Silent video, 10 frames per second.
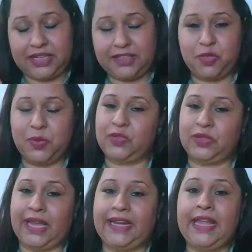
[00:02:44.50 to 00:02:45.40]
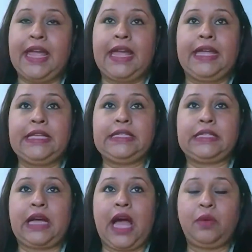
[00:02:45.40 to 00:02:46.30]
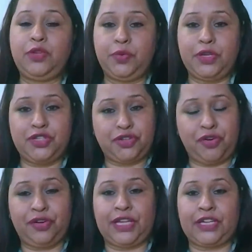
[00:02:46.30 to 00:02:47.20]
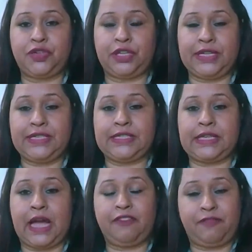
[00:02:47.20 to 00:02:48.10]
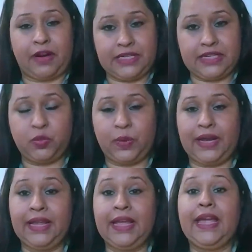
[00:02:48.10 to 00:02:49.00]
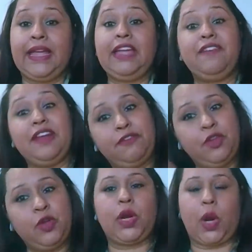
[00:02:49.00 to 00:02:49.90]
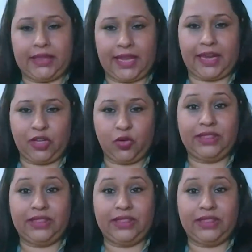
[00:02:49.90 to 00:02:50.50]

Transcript: tweak to that is how would you ensure that your kids are funded well, even if you are not there?